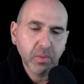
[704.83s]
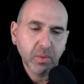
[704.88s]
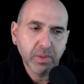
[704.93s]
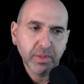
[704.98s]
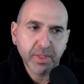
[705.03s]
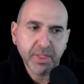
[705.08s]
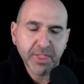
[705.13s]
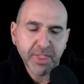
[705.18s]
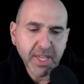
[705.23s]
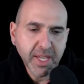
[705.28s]

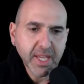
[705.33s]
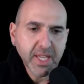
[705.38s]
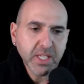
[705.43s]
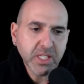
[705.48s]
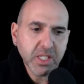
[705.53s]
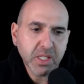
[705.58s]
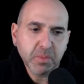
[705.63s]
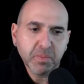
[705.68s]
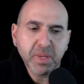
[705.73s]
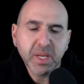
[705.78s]
the thing is
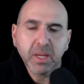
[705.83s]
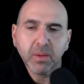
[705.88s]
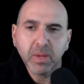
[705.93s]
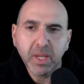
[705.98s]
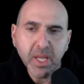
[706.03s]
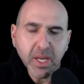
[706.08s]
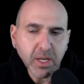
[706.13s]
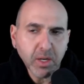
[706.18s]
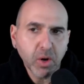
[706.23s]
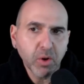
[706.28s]

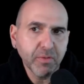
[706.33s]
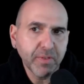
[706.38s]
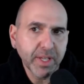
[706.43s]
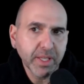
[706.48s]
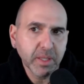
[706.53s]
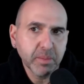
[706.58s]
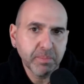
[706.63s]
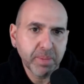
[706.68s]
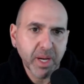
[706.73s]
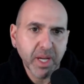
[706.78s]
in
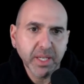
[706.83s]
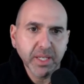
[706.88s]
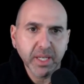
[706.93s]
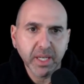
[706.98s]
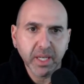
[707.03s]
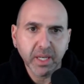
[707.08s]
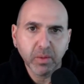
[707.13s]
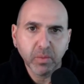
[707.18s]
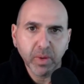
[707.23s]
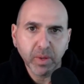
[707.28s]
covalent
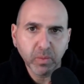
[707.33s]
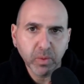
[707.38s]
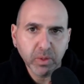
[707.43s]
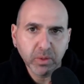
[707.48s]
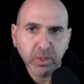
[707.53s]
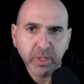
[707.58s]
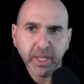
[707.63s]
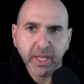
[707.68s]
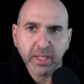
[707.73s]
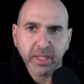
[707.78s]
bonding, when we're
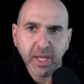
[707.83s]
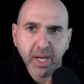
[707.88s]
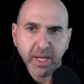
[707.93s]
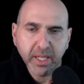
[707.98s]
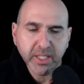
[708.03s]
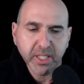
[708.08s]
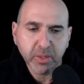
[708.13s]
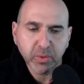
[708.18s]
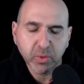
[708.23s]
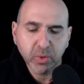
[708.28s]
looking at the
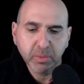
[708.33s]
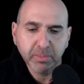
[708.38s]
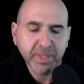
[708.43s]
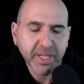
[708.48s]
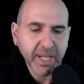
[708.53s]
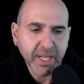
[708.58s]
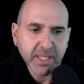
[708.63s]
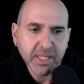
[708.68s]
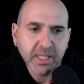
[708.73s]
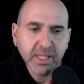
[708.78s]
octet rule,
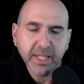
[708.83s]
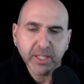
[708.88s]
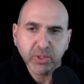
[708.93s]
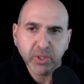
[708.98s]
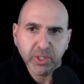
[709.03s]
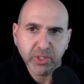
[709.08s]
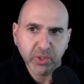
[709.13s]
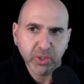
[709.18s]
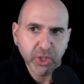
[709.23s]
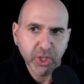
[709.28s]
because
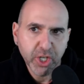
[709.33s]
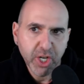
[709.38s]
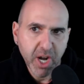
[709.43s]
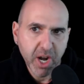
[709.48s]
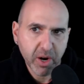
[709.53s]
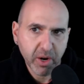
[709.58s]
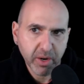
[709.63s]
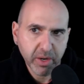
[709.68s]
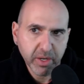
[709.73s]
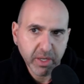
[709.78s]
electrons are
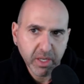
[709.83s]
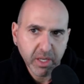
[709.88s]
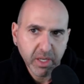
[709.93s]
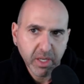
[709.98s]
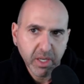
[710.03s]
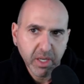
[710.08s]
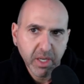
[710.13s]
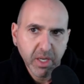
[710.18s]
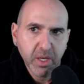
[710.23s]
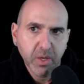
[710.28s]
shared,
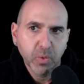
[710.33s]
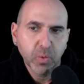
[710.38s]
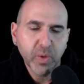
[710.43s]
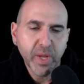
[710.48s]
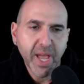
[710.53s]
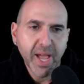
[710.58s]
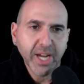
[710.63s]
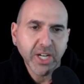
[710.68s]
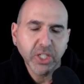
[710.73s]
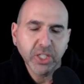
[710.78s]
we
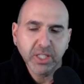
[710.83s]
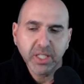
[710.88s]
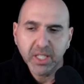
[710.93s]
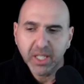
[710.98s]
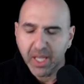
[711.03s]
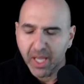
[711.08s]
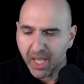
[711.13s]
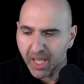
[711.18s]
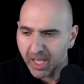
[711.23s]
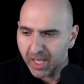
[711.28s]
actually
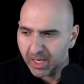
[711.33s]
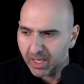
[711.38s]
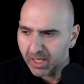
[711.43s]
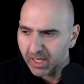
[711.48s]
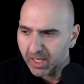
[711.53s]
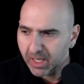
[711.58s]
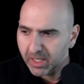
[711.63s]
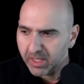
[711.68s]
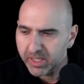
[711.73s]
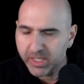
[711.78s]
can
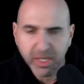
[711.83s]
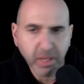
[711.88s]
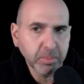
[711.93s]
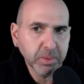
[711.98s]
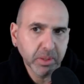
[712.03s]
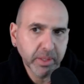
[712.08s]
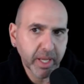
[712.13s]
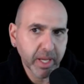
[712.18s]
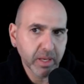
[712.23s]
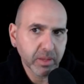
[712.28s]

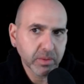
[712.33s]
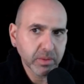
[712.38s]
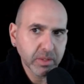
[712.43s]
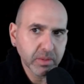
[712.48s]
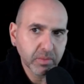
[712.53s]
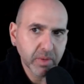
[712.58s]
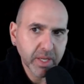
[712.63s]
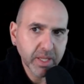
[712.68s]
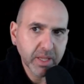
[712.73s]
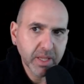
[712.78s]
double count,
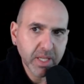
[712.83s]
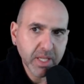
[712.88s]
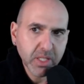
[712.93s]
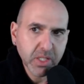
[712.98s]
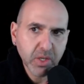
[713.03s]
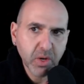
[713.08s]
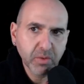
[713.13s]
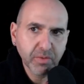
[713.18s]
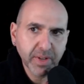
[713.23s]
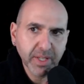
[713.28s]
right? This
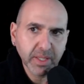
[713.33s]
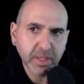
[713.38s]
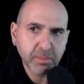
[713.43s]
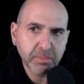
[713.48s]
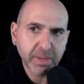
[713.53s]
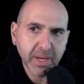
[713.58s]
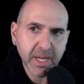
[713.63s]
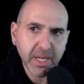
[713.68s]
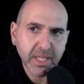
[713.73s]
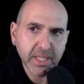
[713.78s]
covalent
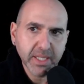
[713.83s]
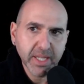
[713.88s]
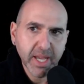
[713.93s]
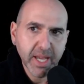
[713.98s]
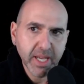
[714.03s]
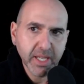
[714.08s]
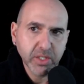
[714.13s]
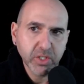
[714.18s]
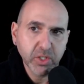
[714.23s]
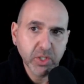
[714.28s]
bond
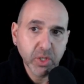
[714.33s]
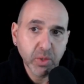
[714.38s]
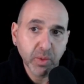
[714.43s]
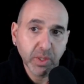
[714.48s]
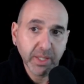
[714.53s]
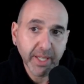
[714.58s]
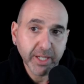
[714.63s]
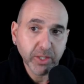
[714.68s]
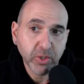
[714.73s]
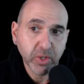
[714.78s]
has 2
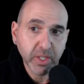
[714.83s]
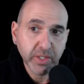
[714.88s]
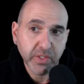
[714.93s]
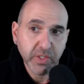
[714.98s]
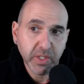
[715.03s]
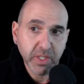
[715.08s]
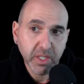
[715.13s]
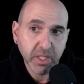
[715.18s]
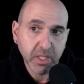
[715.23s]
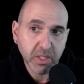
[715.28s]
electrons
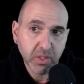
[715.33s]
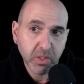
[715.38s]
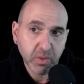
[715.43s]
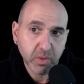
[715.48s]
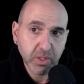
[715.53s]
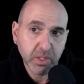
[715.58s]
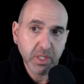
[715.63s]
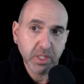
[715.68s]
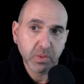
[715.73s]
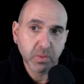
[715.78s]
in it, and so
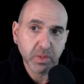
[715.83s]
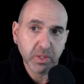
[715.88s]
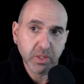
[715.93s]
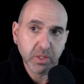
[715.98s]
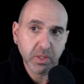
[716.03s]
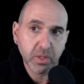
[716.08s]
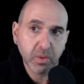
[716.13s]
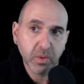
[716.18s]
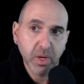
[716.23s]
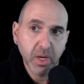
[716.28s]
does this one.
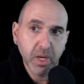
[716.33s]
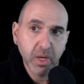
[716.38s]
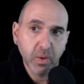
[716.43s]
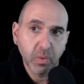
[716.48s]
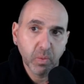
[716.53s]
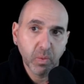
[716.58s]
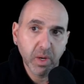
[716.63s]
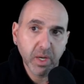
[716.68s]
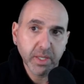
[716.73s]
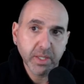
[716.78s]
So
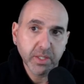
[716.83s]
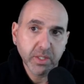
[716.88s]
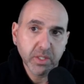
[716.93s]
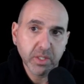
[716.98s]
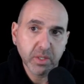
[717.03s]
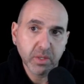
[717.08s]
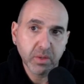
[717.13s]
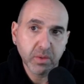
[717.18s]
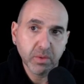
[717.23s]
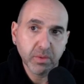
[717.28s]
1,
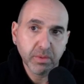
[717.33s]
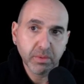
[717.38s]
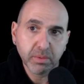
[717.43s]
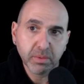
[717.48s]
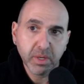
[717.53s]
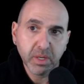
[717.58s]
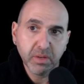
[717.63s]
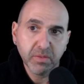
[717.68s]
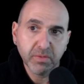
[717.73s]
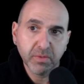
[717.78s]
2,
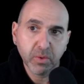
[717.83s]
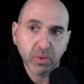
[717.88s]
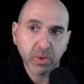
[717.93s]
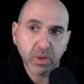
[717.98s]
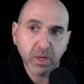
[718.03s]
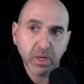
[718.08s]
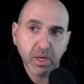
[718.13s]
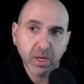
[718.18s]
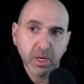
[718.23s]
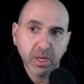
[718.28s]
3,
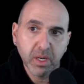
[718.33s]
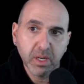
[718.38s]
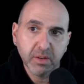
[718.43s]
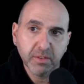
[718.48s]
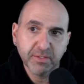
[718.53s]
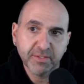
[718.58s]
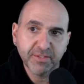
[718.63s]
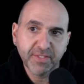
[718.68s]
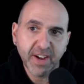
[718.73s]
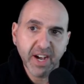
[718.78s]
4,
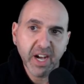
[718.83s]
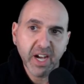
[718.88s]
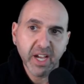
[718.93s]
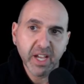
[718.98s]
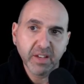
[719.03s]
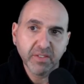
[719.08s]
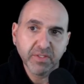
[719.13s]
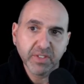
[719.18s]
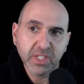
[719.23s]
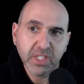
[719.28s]

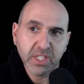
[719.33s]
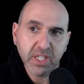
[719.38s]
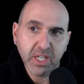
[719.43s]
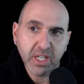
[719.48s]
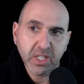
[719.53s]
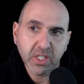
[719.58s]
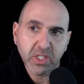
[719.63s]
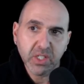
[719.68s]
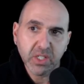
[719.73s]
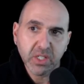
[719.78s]
5,
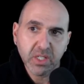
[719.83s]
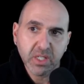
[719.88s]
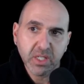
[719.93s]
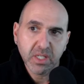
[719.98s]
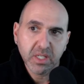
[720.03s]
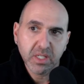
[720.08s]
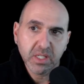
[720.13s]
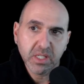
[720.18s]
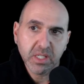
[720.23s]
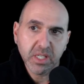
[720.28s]
6,
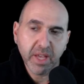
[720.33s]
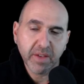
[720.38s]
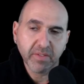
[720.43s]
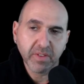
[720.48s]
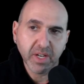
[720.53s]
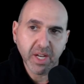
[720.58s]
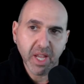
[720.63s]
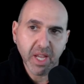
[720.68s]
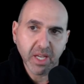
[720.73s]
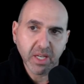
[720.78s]

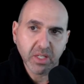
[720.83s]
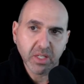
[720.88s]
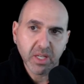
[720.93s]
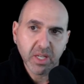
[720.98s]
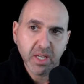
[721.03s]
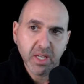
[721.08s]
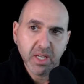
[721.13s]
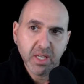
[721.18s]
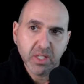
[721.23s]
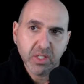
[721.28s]
7, 8.
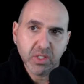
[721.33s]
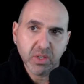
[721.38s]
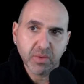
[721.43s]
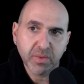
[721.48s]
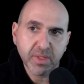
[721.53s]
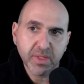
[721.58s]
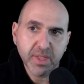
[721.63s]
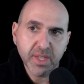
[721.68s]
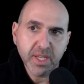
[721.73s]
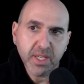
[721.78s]
So
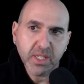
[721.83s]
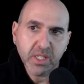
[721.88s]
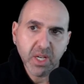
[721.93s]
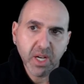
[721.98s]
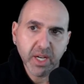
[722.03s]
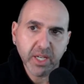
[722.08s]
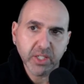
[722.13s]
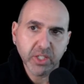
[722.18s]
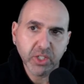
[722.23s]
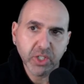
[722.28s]
this
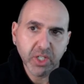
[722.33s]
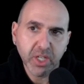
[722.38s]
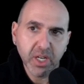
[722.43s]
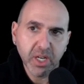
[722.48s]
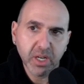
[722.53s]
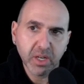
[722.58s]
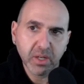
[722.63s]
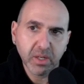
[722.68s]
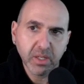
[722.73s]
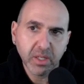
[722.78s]
oxygen
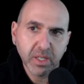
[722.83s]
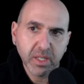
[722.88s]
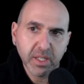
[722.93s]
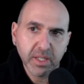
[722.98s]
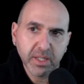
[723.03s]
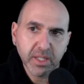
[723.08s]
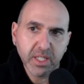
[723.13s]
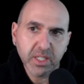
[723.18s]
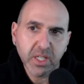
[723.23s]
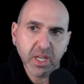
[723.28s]
here,
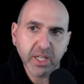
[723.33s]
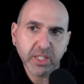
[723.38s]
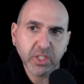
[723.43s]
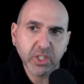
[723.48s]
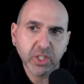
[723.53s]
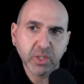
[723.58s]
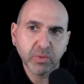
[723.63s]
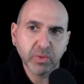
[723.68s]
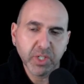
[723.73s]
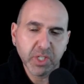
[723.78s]
this
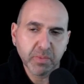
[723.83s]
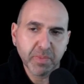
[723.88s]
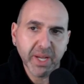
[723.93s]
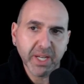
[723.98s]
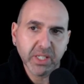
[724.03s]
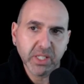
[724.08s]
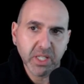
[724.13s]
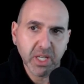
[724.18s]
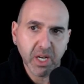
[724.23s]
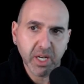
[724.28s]
oxygen
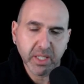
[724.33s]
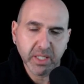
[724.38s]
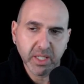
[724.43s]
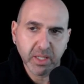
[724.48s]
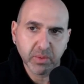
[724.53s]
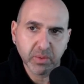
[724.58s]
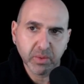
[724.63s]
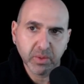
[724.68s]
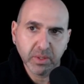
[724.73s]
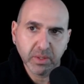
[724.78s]
respects the octet
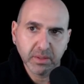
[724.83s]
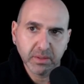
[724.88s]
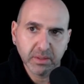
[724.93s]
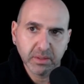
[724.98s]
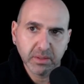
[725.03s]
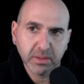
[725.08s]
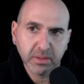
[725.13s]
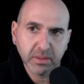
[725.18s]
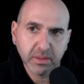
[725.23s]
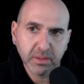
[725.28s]
rule,
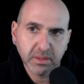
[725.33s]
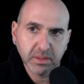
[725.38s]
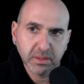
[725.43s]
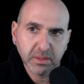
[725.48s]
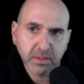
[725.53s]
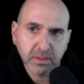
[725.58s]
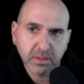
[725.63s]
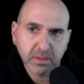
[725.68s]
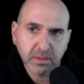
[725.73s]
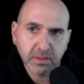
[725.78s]

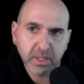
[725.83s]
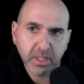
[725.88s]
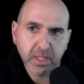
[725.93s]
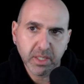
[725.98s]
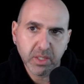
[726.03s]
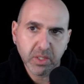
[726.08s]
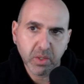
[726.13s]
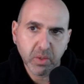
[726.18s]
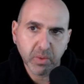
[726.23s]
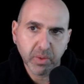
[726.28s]
right?
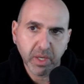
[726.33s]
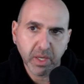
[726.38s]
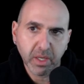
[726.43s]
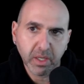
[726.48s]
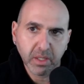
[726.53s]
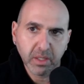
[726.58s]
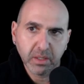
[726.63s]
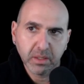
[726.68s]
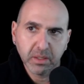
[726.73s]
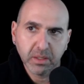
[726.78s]
It's okay.
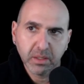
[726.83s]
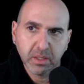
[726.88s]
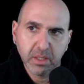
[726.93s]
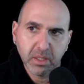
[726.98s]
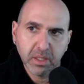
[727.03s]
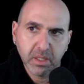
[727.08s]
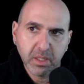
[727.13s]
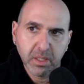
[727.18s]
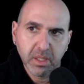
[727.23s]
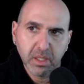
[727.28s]

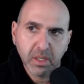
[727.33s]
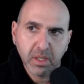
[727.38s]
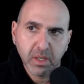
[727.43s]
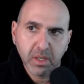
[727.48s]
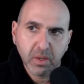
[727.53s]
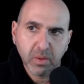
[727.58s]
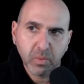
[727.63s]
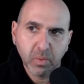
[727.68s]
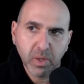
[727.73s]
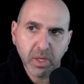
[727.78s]

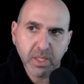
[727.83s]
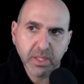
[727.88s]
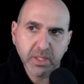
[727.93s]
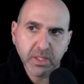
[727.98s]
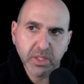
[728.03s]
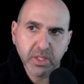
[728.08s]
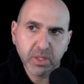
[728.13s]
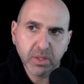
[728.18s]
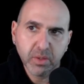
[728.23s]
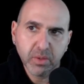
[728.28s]
1,
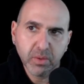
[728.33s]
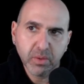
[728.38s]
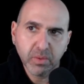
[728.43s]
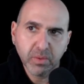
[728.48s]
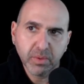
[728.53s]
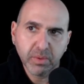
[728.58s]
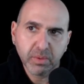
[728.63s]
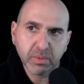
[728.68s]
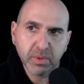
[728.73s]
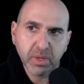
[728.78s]
2,
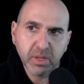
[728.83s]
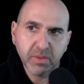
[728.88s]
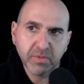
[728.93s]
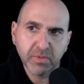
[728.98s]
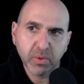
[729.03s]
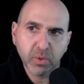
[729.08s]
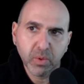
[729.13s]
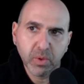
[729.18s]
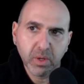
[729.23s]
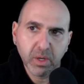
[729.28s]
3,
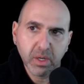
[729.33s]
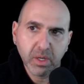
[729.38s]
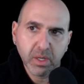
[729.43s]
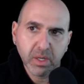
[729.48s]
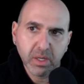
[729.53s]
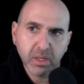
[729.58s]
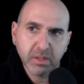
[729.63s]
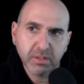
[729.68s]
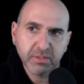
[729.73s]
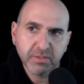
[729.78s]
4,
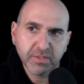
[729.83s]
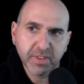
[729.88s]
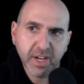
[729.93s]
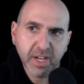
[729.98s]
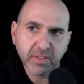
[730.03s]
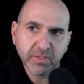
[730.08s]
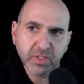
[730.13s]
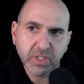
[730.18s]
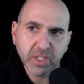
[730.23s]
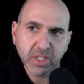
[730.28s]

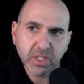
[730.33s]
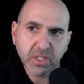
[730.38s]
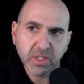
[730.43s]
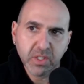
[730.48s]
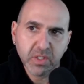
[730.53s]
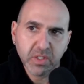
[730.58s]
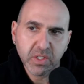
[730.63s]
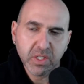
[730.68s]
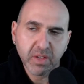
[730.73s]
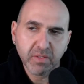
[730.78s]
5, 6,
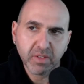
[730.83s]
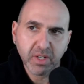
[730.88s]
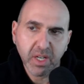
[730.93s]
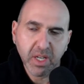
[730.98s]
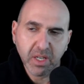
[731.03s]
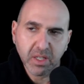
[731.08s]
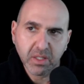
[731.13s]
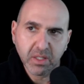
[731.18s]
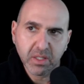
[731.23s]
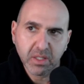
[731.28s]
7,
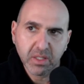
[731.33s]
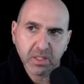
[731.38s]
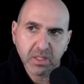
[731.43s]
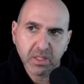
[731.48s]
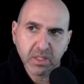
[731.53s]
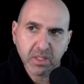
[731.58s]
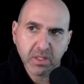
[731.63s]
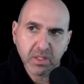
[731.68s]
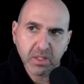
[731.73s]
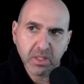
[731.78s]
8.
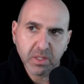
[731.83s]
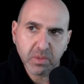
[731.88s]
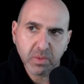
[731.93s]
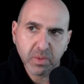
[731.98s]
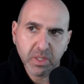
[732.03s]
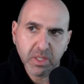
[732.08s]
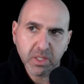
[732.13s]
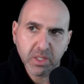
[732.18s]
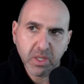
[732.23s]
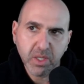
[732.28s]
This
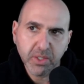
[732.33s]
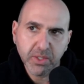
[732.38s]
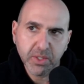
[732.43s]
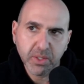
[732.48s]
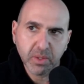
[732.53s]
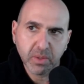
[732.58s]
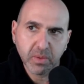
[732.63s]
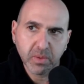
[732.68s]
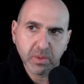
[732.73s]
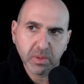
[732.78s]
one is
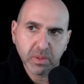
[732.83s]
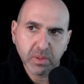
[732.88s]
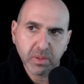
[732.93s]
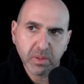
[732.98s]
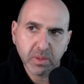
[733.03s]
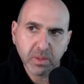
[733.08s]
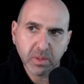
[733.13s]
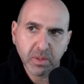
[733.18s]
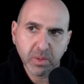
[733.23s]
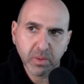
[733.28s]
also
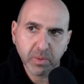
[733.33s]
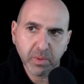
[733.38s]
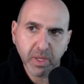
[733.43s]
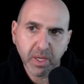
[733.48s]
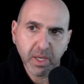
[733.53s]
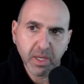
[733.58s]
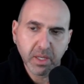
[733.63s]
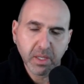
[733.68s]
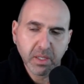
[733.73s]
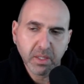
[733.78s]

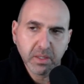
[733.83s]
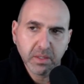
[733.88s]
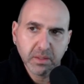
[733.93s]
okay.